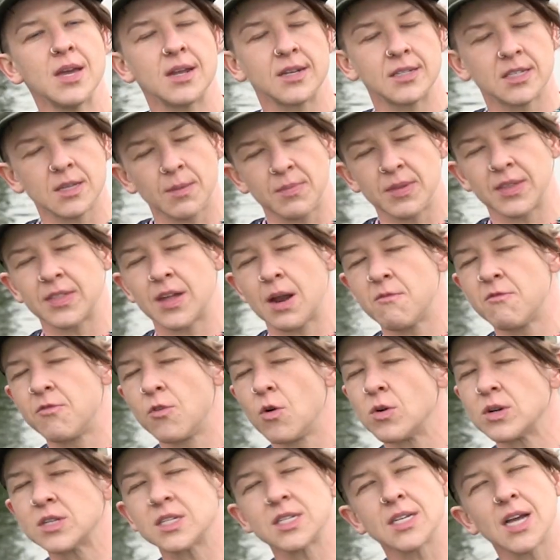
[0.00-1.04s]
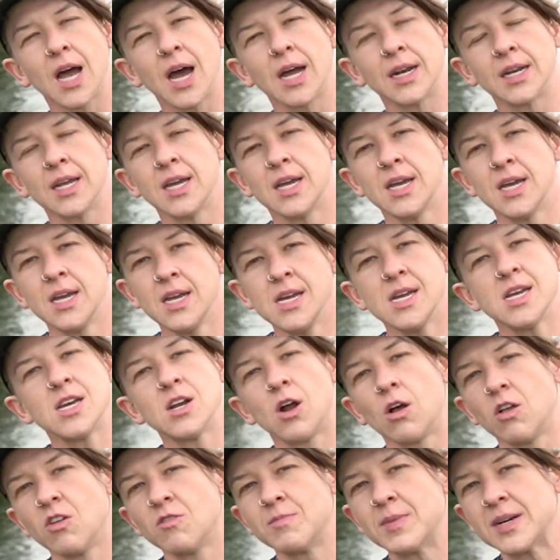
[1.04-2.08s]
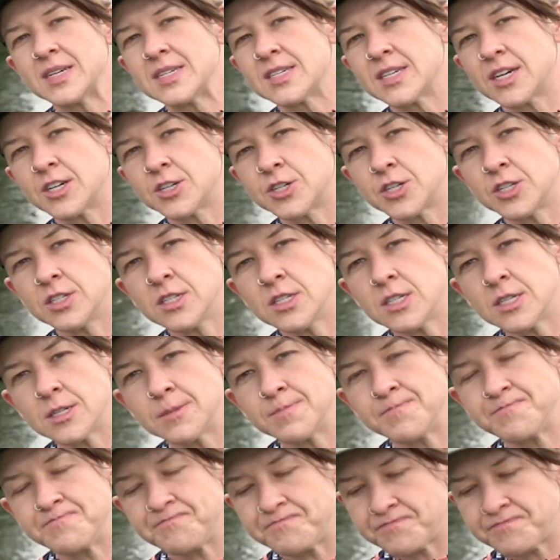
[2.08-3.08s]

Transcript: and something that I'm focusing on in all of my sessions.